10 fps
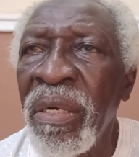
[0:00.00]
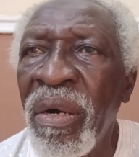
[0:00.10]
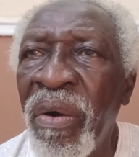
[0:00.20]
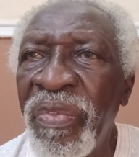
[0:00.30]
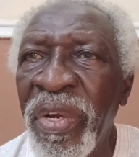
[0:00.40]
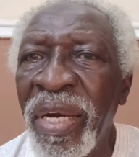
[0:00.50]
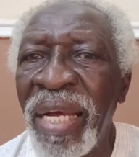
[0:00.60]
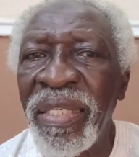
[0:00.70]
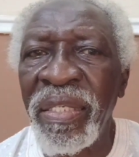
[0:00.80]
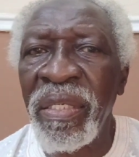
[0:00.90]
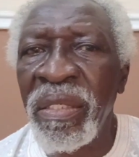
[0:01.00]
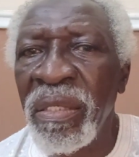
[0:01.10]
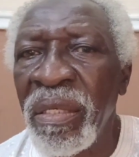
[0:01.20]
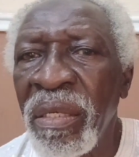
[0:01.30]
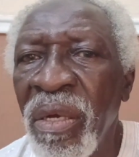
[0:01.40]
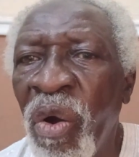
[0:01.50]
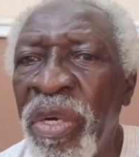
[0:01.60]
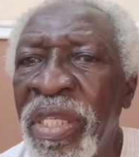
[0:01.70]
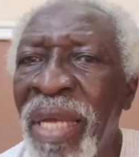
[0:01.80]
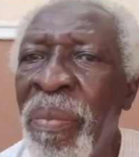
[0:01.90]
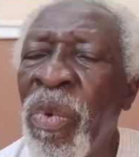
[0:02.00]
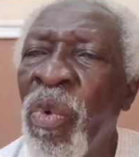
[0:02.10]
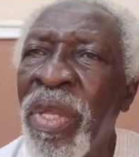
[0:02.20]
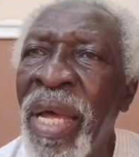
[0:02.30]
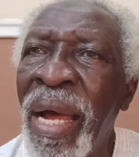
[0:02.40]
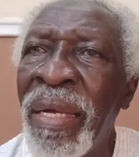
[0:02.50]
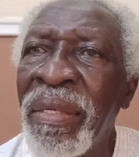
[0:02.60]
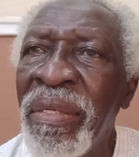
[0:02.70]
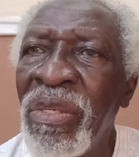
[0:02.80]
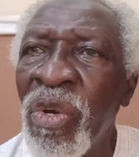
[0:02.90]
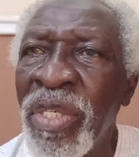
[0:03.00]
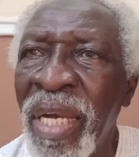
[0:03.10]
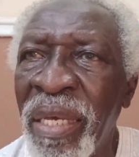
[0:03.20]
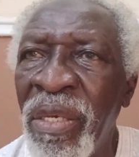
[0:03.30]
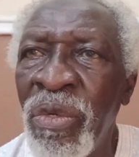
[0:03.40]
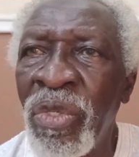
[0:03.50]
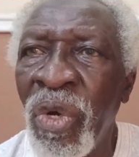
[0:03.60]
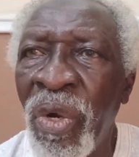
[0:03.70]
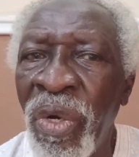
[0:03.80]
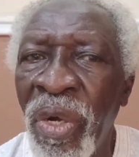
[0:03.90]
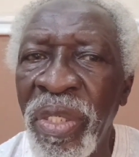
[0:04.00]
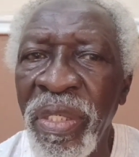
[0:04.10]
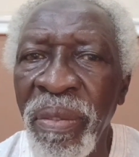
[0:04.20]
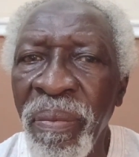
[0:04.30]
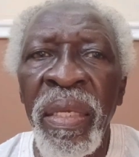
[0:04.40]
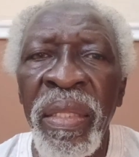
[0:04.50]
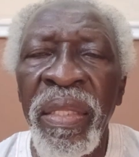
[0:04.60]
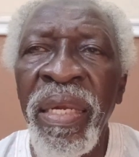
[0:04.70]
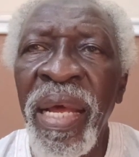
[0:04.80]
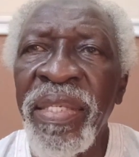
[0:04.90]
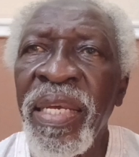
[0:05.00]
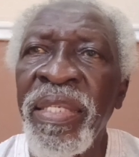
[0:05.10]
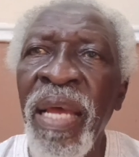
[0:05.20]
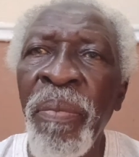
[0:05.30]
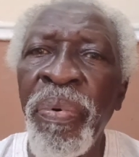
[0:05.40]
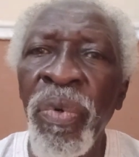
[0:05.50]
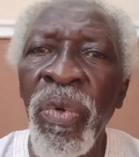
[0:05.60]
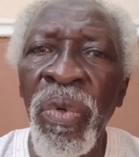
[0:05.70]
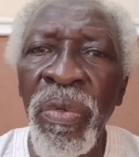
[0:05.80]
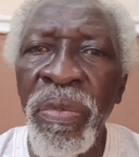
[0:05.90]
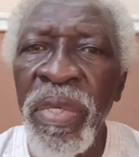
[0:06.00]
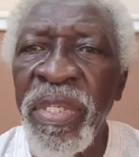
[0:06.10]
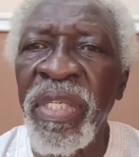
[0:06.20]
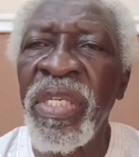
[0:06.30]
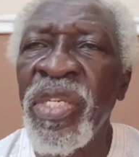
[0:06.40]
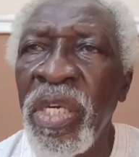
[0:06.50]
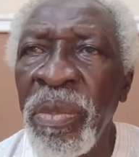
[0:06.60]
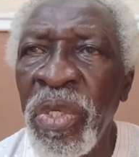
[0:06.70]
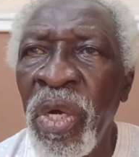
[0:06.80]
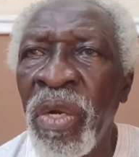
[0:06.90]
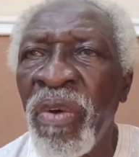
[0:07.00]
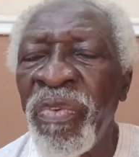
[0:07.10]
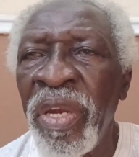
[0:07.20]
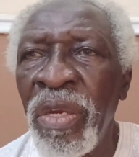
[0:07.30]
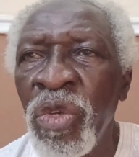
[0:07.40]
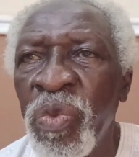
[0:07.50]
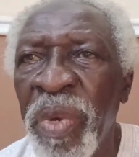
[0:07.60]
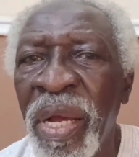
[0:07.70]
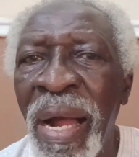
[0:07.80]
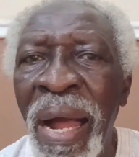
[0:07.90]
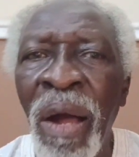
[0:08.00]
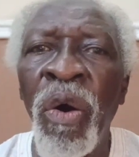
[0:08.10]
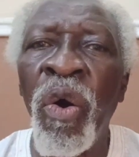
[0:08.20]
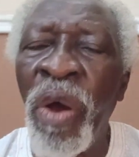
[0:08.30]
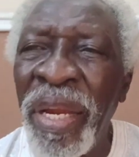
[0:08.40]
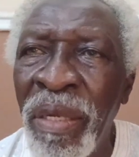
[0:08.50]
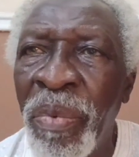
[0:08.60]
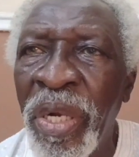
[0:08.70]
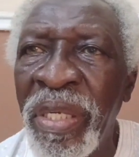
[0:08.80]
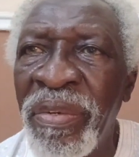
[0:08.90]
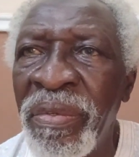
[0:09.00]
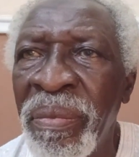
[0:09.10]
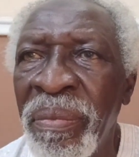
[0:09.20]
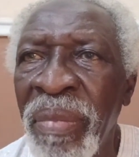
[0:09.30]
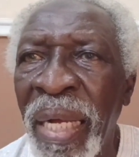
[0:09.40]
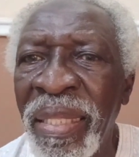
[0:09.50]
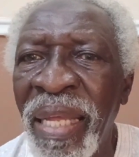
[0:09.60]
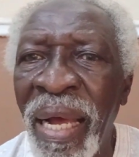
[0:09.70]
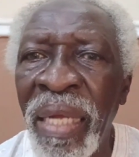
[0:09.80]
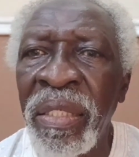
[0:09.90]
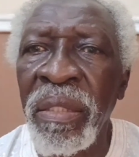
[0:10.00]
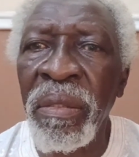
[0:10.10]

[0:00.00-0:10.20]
of the crisis or determine whether it was acute or not. The next example is the description of a newsmaker or anybody at that